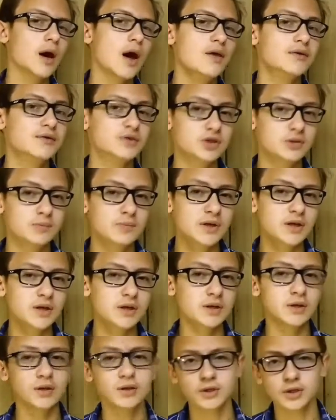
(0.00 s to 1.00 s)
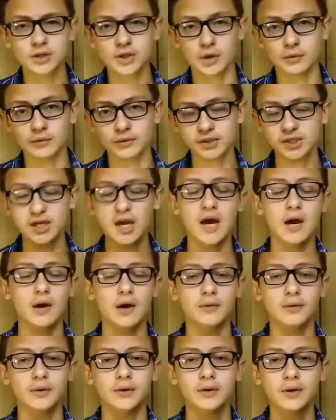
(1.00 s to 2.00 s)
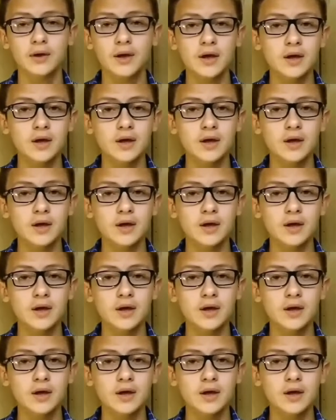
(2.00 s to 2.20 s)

and the speed to go down.